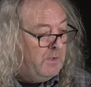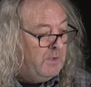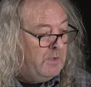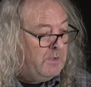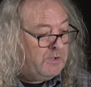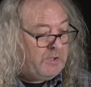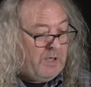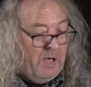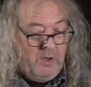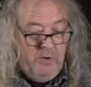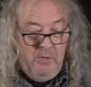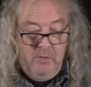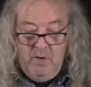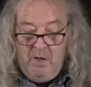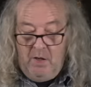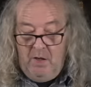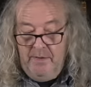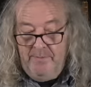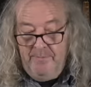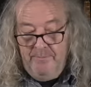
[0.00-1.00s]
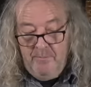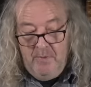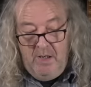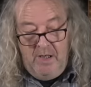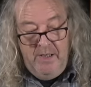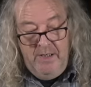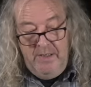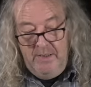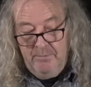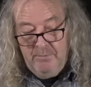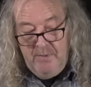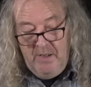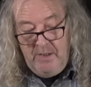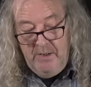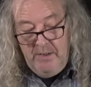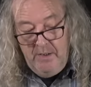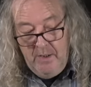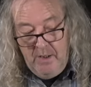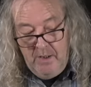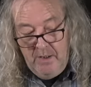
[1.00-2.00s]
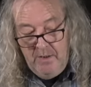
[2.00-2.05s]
So I ain't moaning